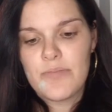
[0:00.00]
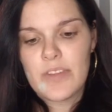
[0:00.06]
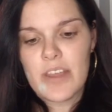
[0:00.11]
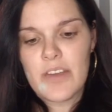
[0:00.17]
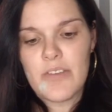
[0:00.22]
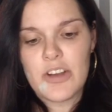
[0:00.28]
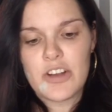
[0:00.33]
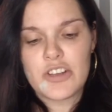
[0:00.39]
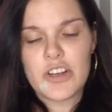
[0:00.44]

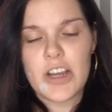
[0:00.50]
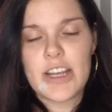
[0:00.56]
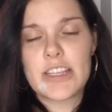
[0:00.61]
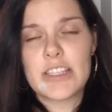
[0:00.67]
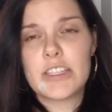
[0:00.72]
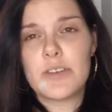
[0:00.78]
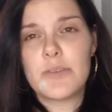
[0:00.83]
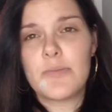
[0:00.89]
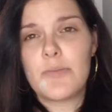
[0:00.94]
If you're trying
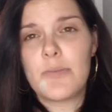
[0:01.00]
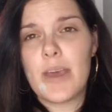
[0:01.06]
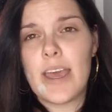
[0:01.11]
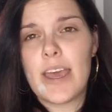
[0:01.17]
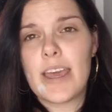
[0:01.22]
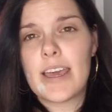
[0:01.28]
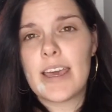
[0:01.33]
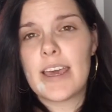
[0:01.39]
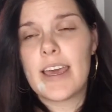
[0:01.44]
to
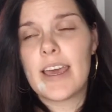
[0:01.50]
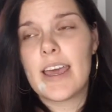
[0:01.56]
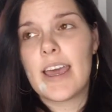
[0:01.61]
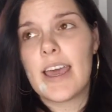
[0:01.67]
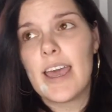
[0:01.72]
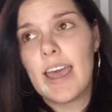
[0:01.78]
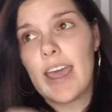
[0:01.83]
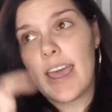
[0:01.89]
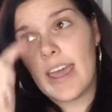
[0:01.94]
make
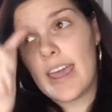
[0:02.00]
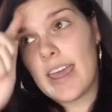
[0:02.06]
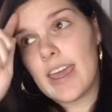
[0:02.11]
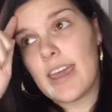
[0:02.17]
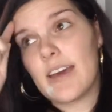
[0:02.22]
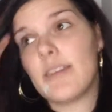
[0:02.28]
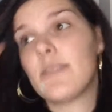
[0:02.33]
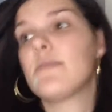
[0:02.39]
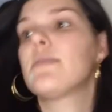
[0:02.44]

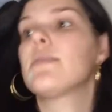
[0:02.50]
a